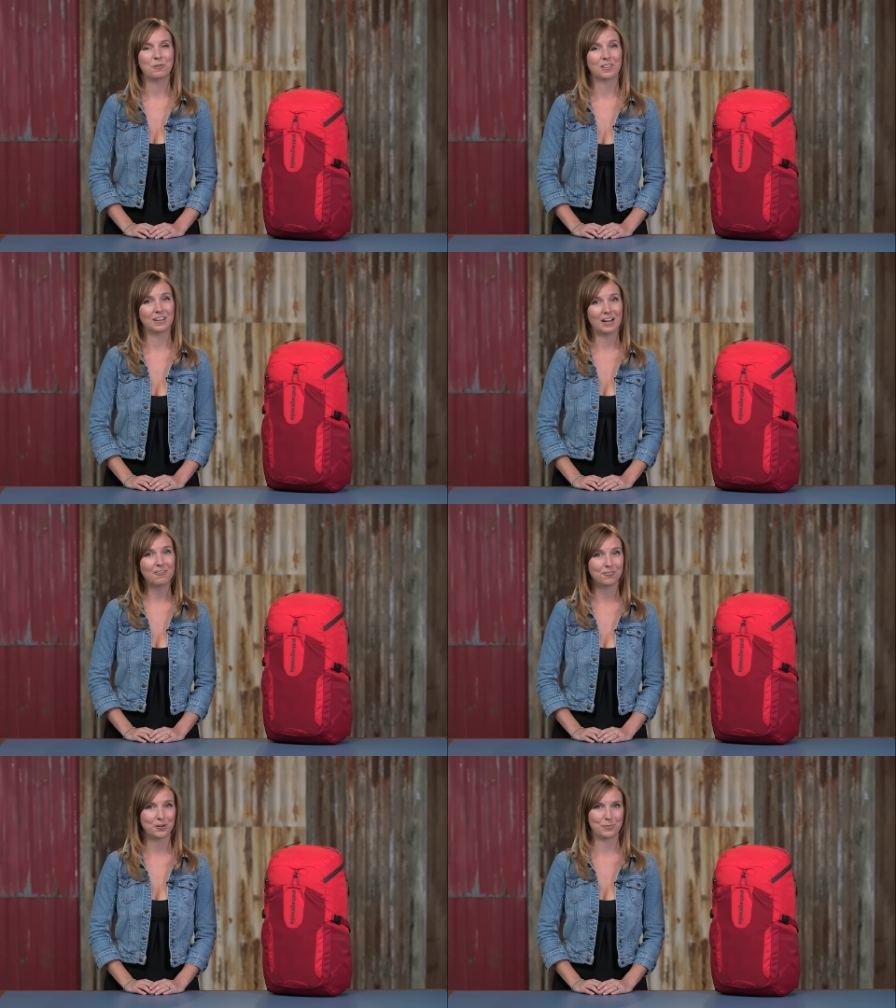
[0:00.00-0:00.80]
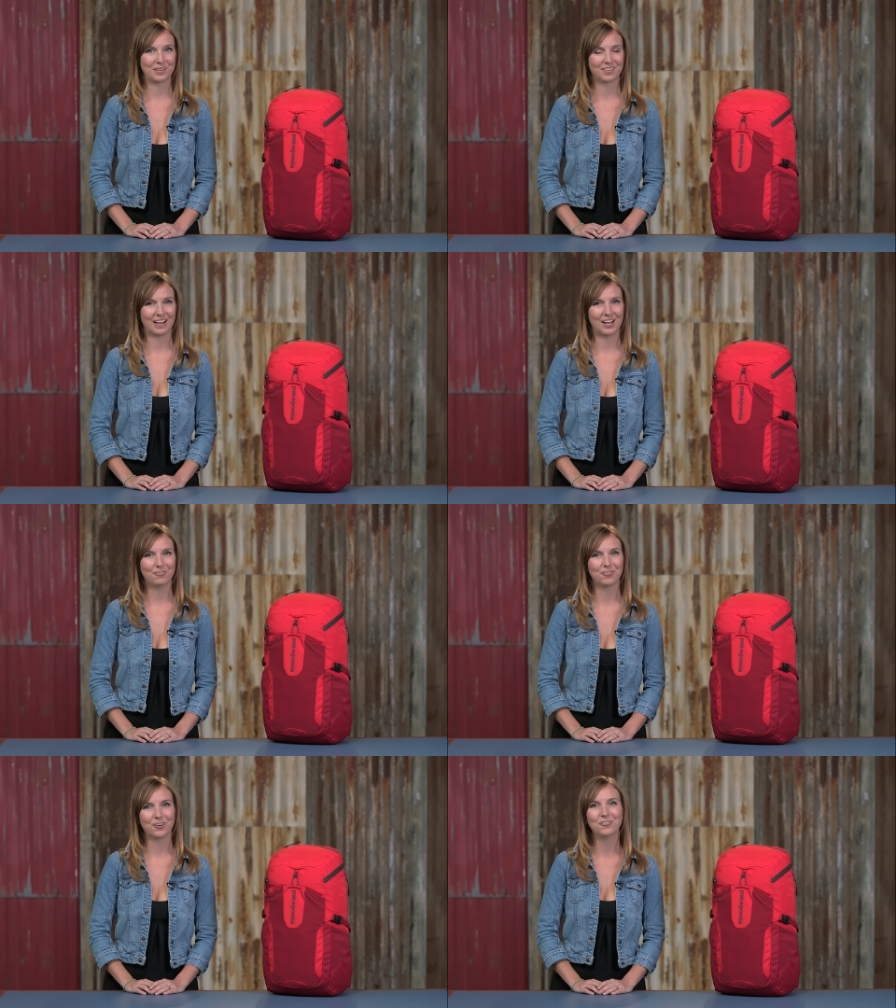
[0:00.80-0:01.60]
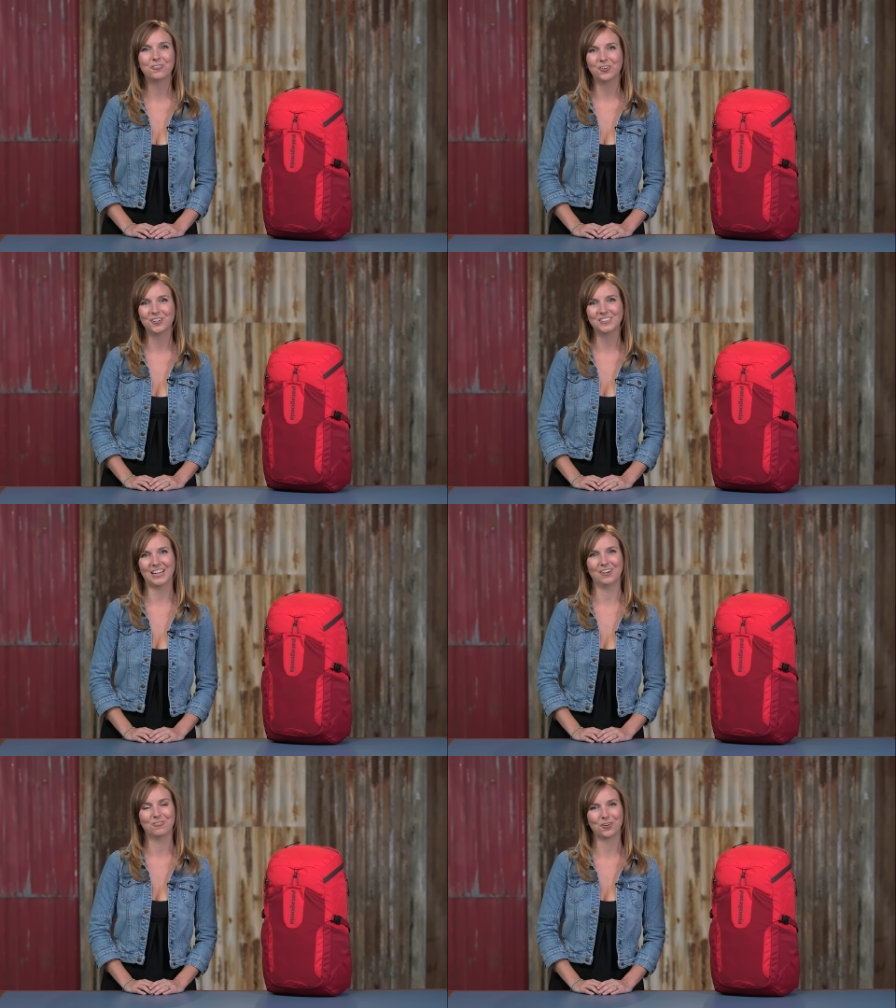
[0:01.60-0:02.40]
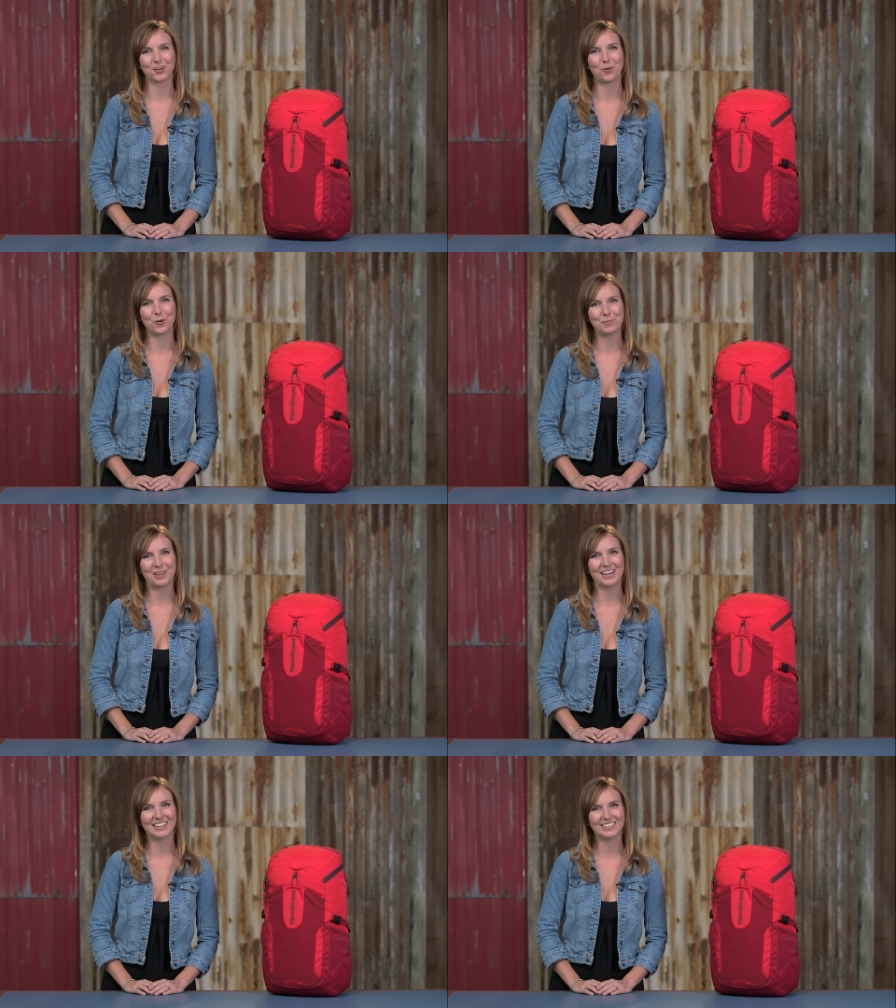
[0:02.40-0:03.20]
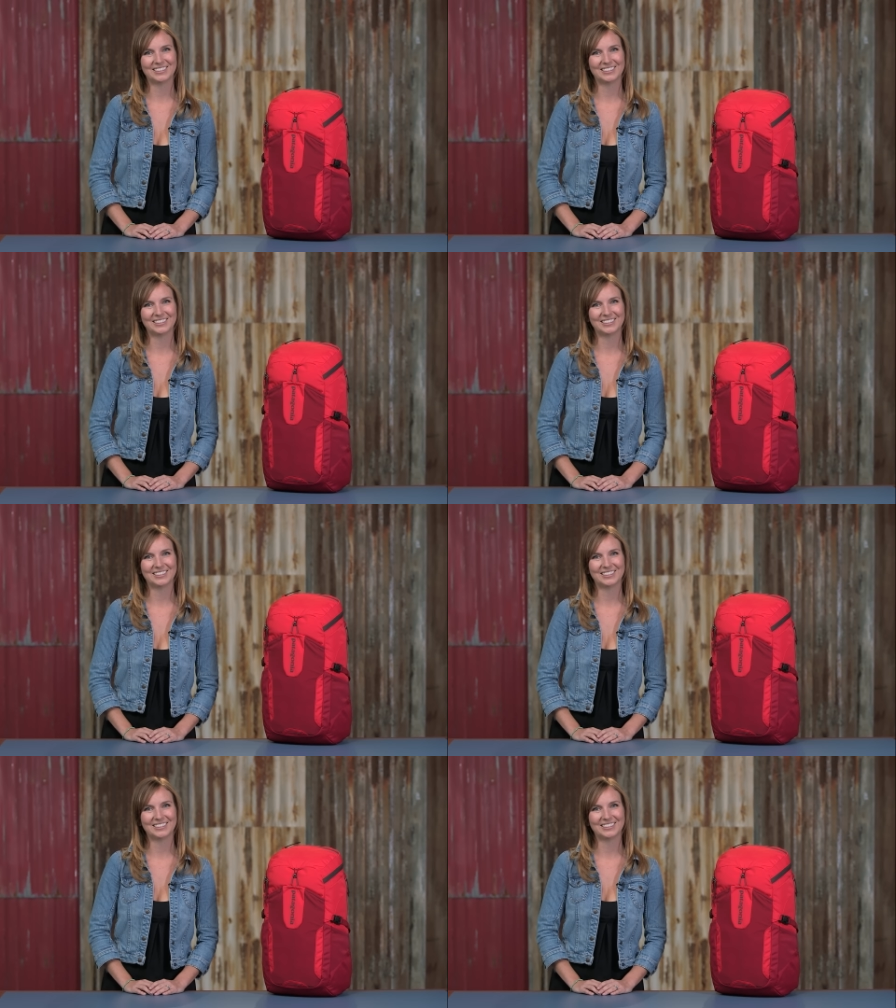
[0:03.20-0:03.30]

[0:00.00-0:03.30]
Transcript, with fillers: with enough room inside for a full day of work or play.